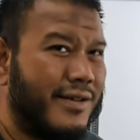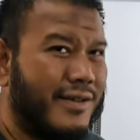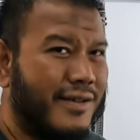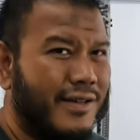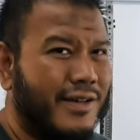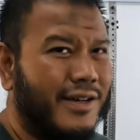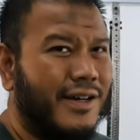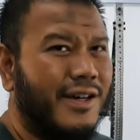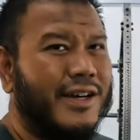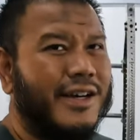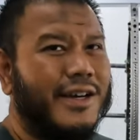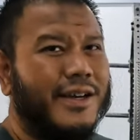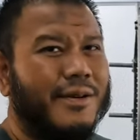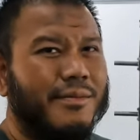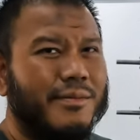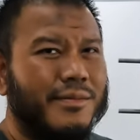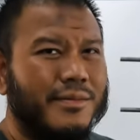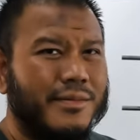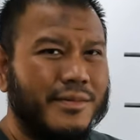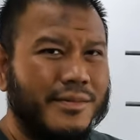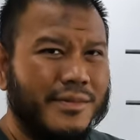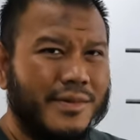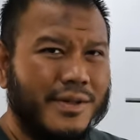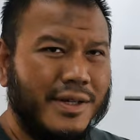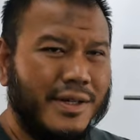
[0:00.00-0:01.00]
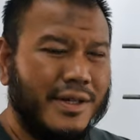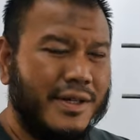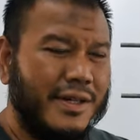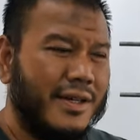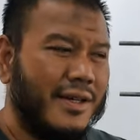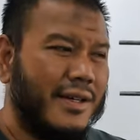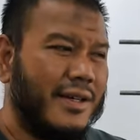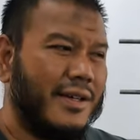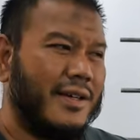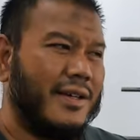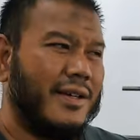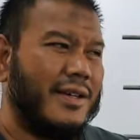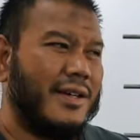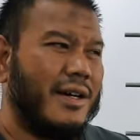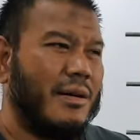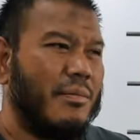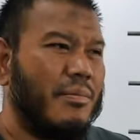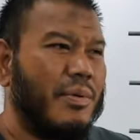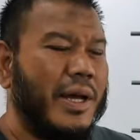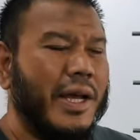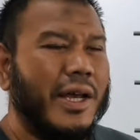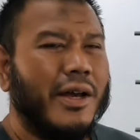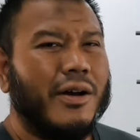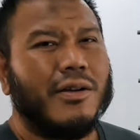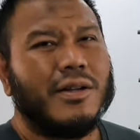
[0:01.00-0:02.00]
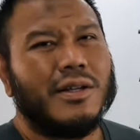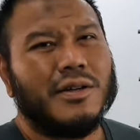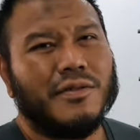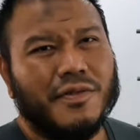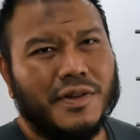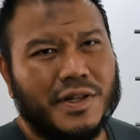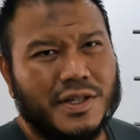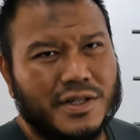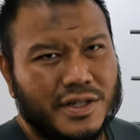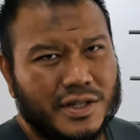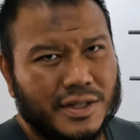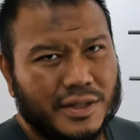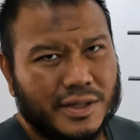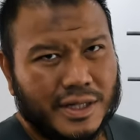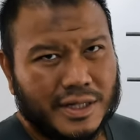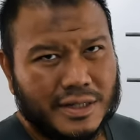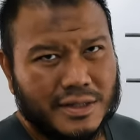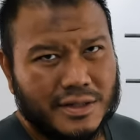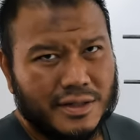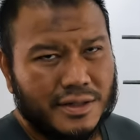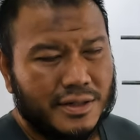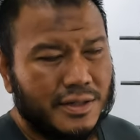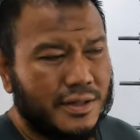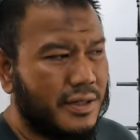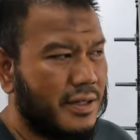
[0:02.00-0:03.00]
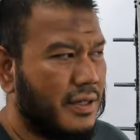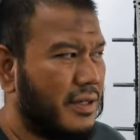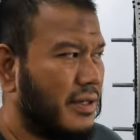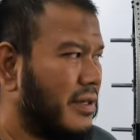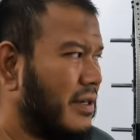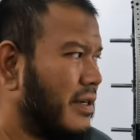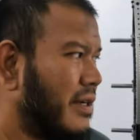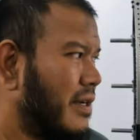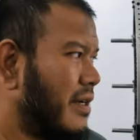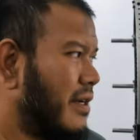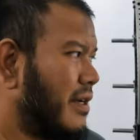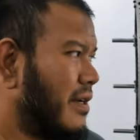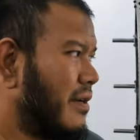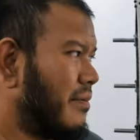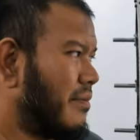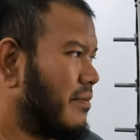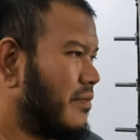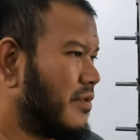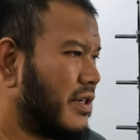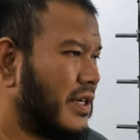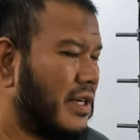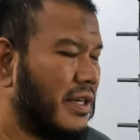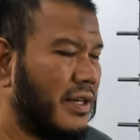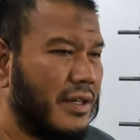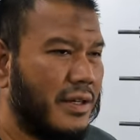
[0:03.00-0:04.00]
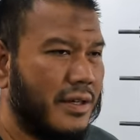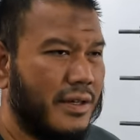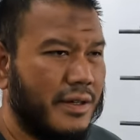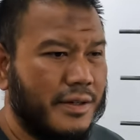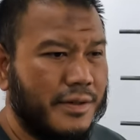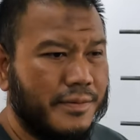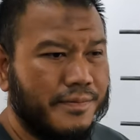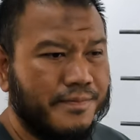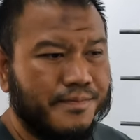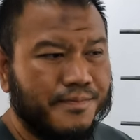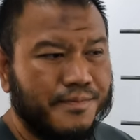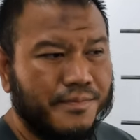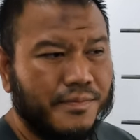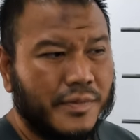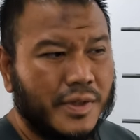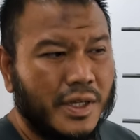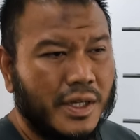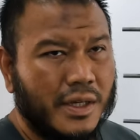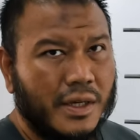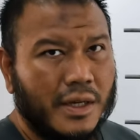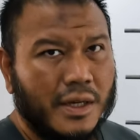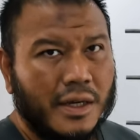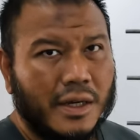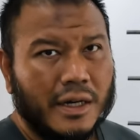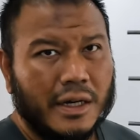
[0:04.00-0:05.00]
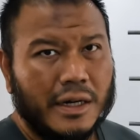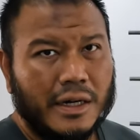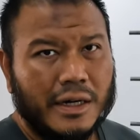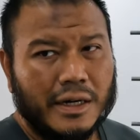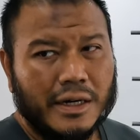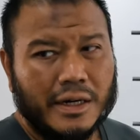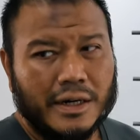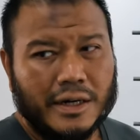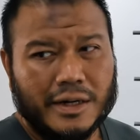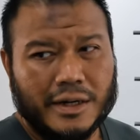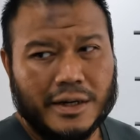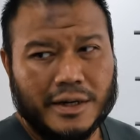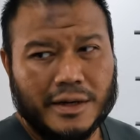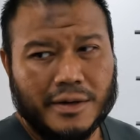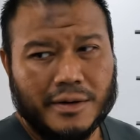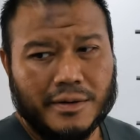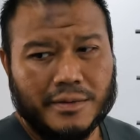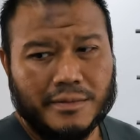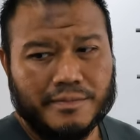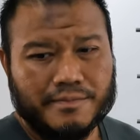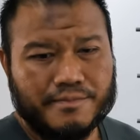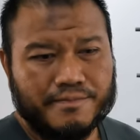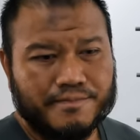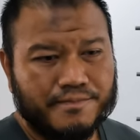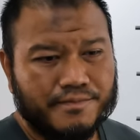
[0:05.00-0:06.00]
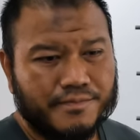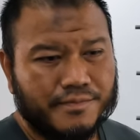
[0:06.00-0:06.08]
I'm applying all the finishing touches. I'm trying to, um,